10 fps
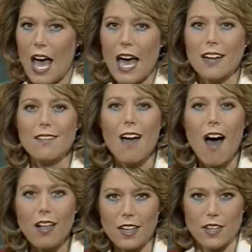
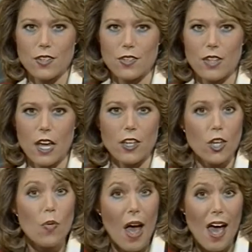Acknowledge that
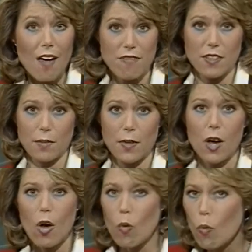you have them.
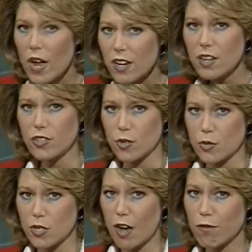Witness
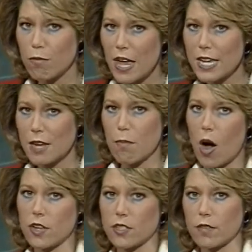yourself making
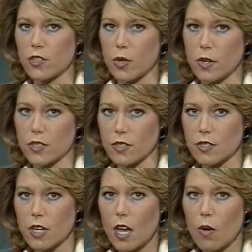positive choices.